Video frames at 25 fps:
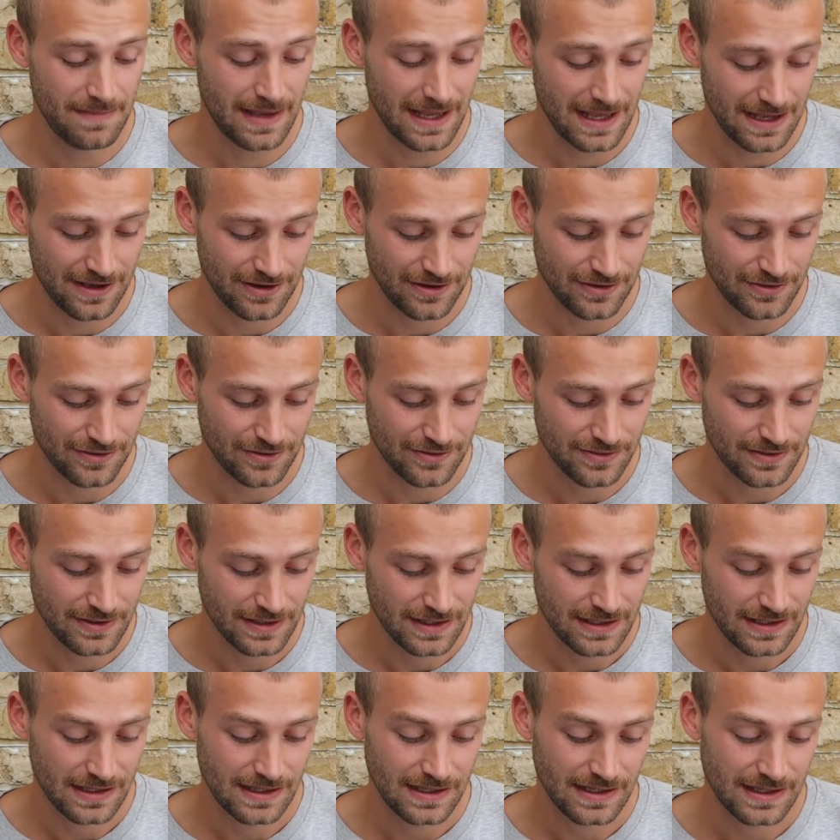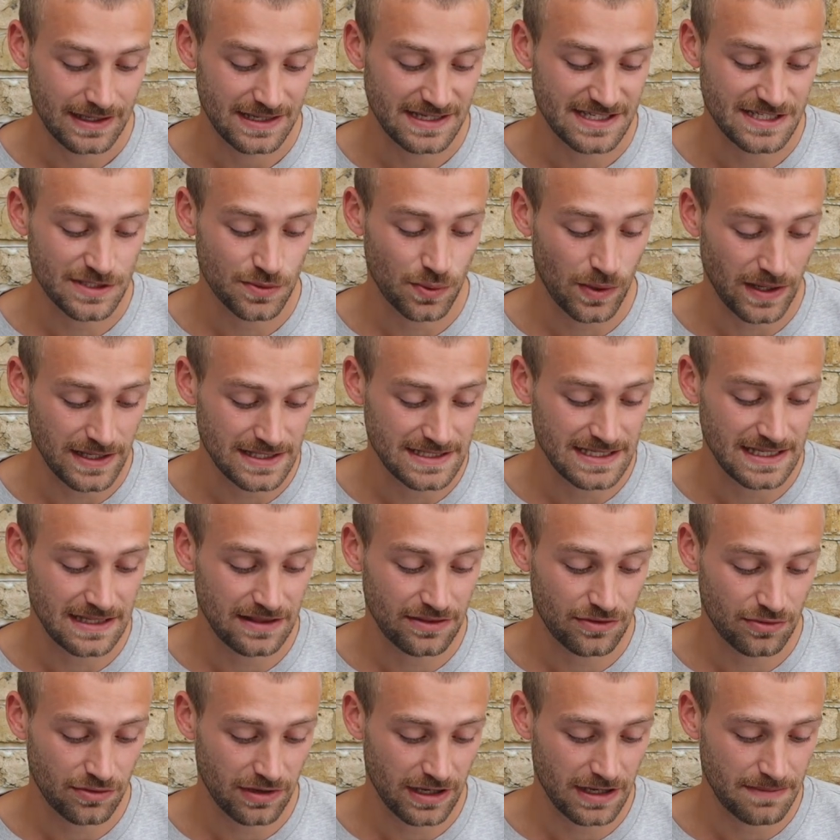meal is
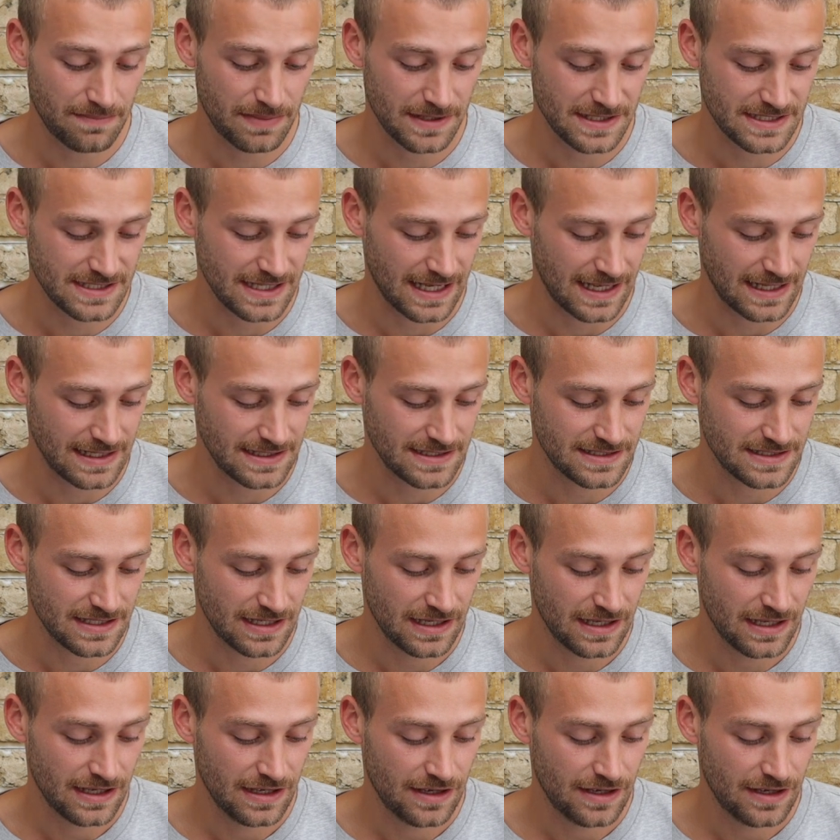23%.